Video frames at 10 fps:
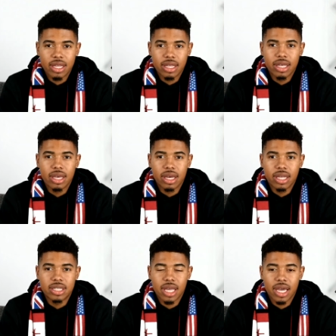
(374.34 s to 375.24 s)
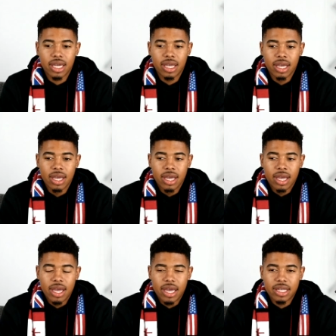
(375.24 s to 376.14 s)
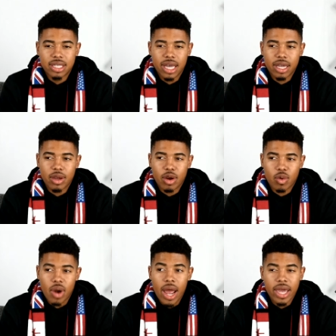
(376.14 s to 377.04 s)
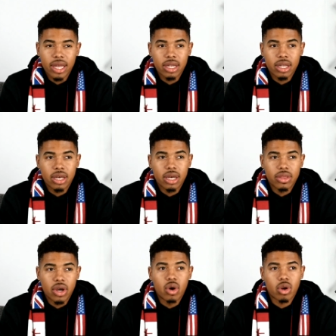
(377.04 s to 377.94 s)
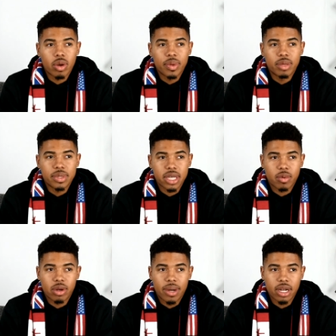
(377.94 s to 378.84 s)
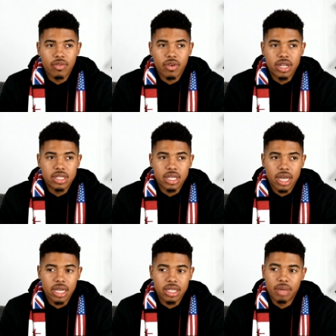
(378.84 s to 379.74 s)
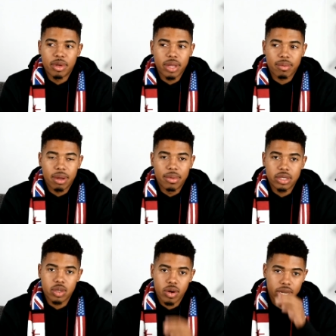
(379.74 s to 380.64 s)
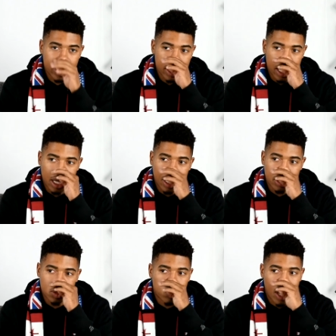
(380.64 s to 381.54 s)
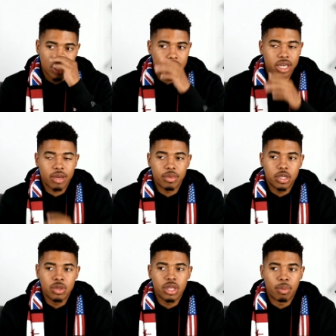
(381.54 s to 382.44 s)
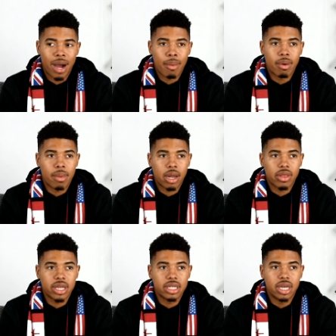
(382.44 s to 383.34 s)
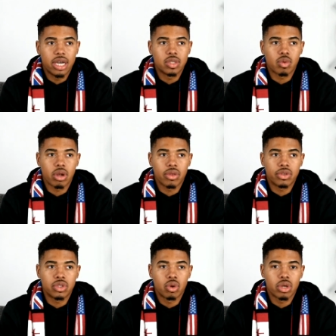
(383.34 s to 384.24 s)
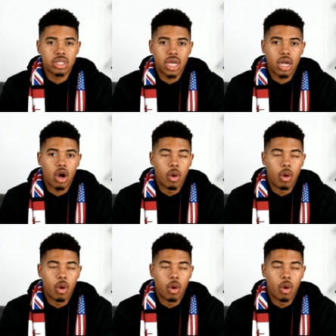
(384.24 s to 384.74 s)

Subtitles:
yeah, it's like Orion, the owner of Rip and Dip, is like one of my good friends and like damn near like my mentor. And like just watching him do the pop-up model that he does, where the store is not